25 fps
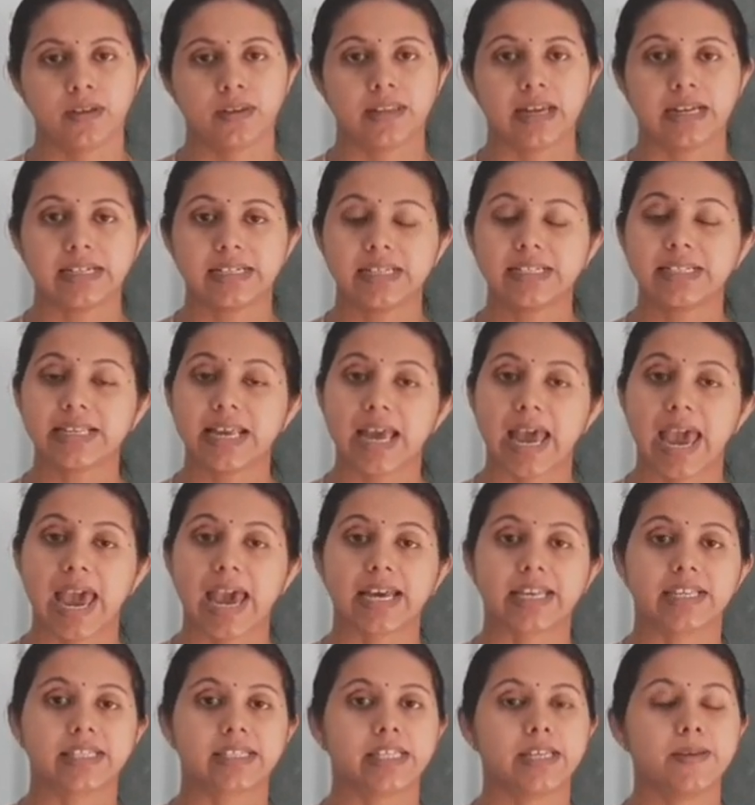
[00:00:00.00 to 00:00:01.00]
That is
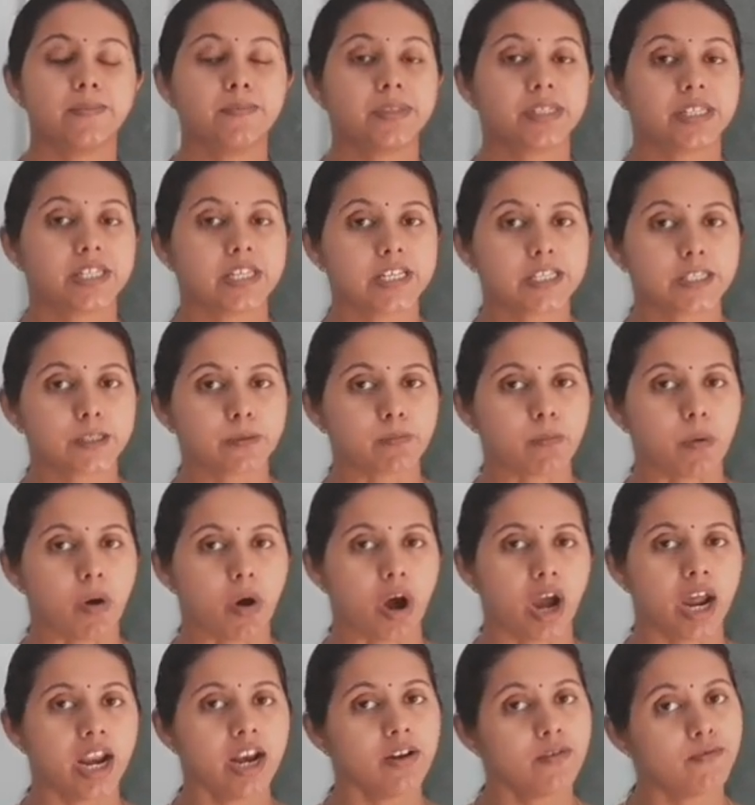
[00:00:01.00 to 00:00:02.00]
axiom
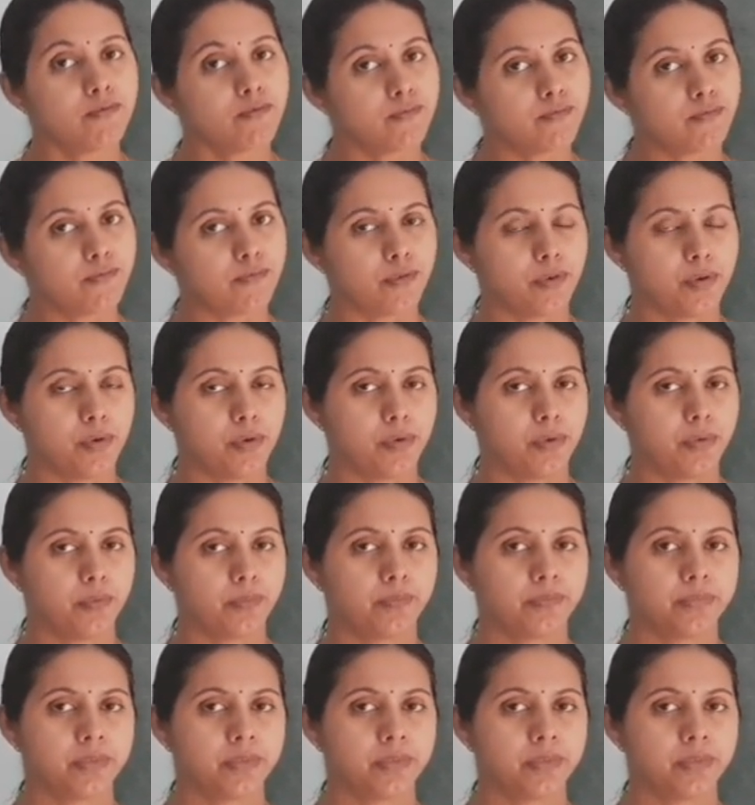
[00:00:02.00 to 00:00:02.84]
6.4.